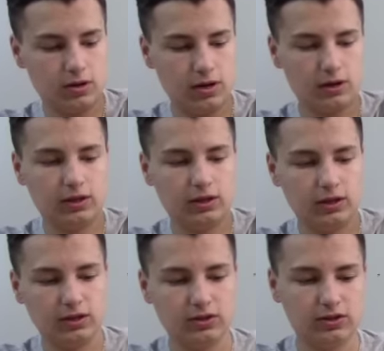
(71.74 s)
And then
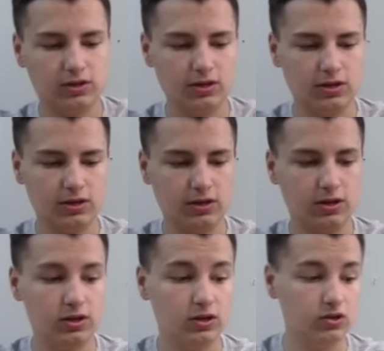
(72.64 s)
this
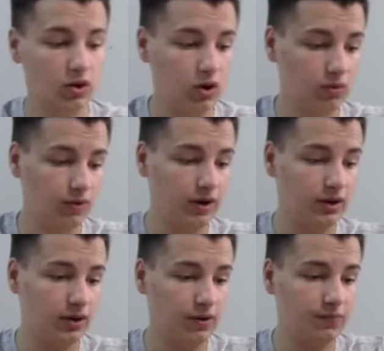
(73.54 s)
is all right
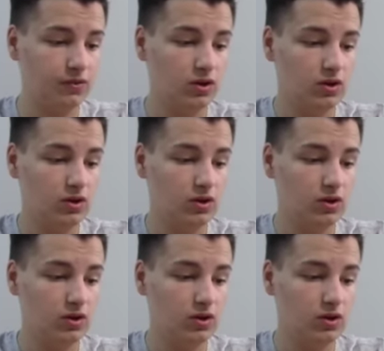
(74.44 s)
here.